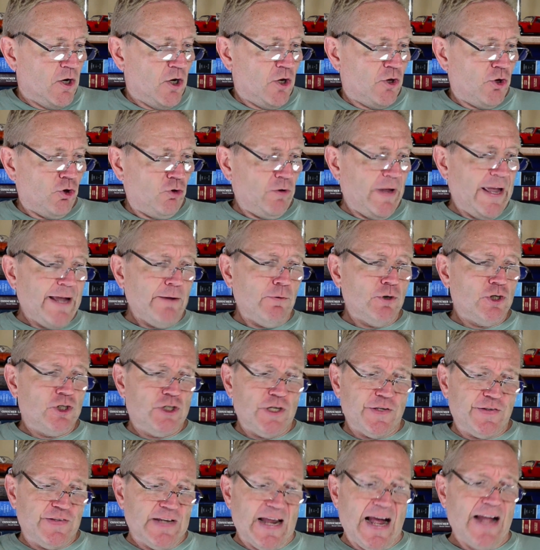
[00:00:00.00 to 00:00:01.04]
The language
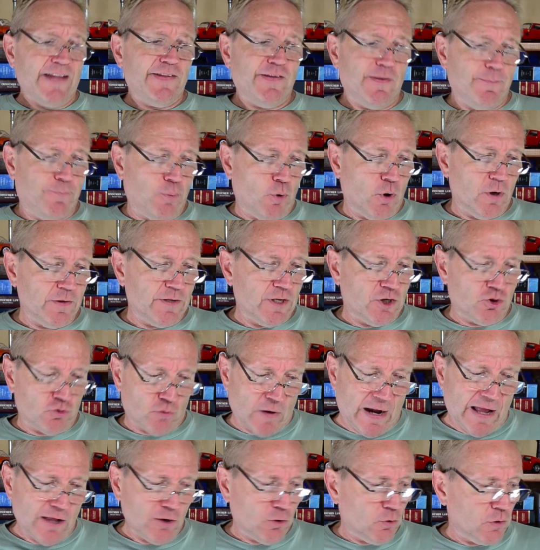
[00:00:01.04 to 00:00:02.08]
does not support the
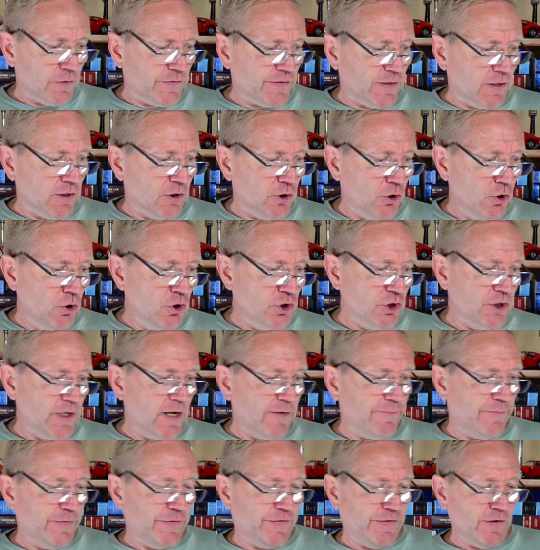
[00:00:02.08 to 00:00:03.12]
trial court's conclusion that
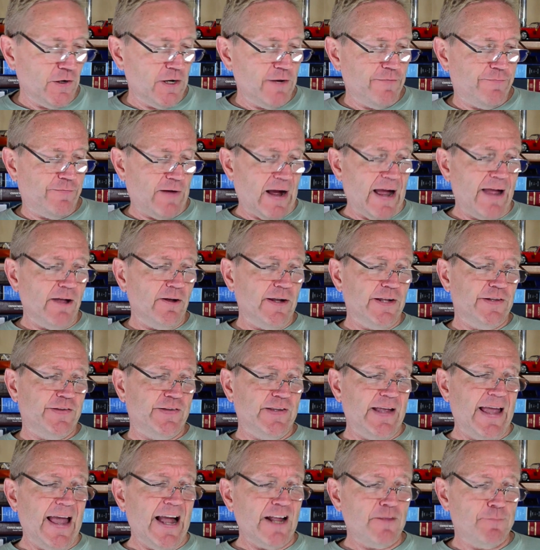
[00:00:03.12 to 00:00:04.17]
a facility violates
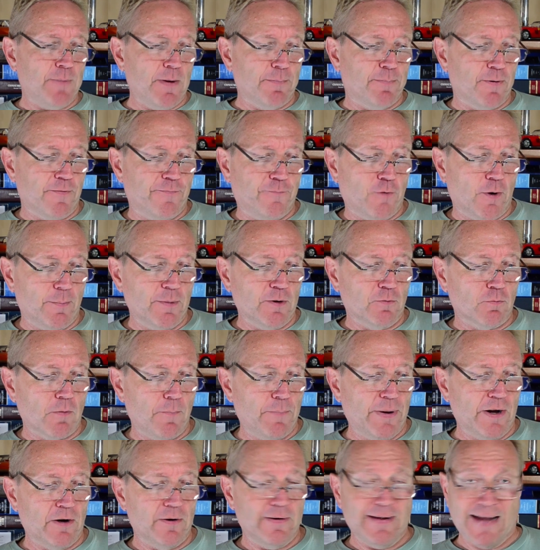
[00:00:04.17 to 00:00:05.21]
the act by performing a
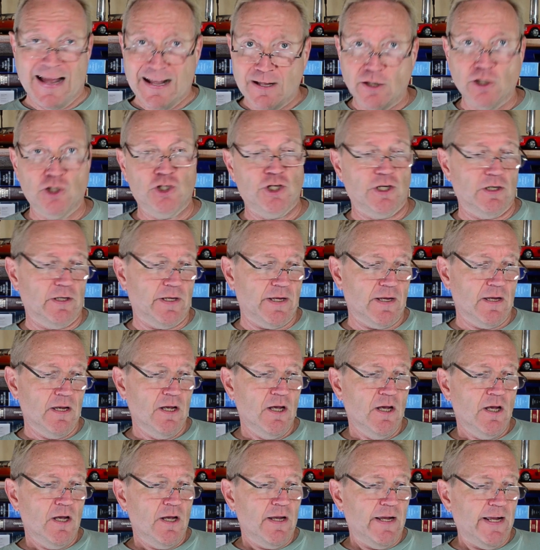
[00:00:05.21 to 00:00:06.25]
repair negligently.
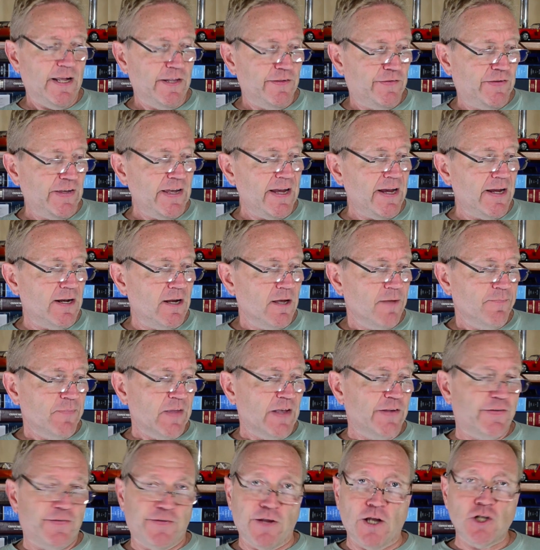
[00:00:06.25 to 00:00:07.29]
Indeed,
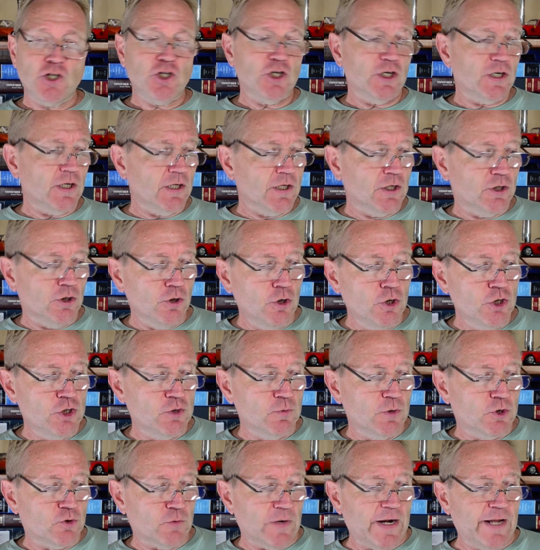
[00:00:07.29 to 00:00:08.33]
such a conclusion
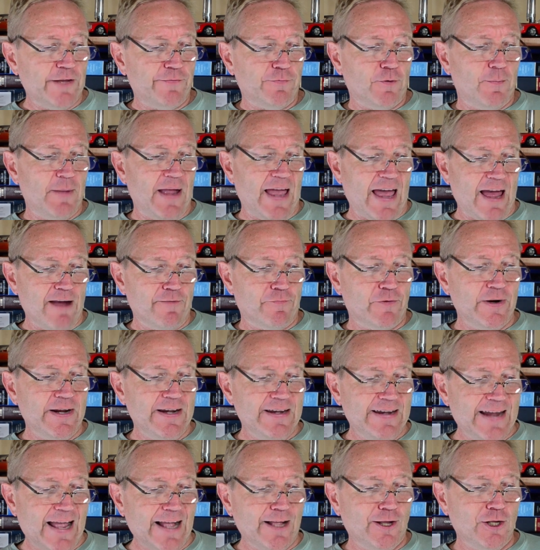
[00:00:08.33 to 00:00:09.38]
would transform every
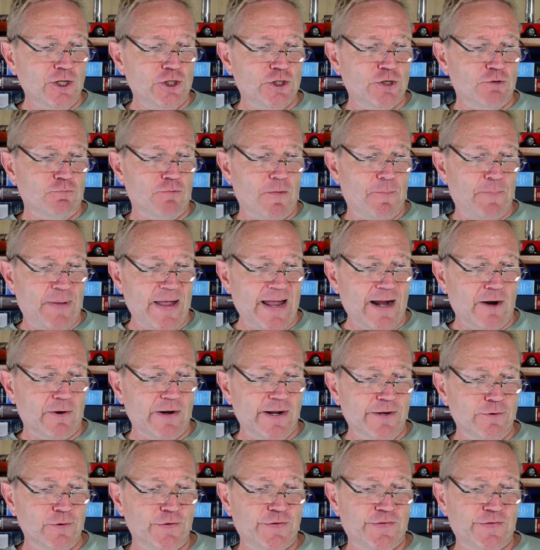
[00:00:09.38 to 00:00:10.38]
negligent repair into a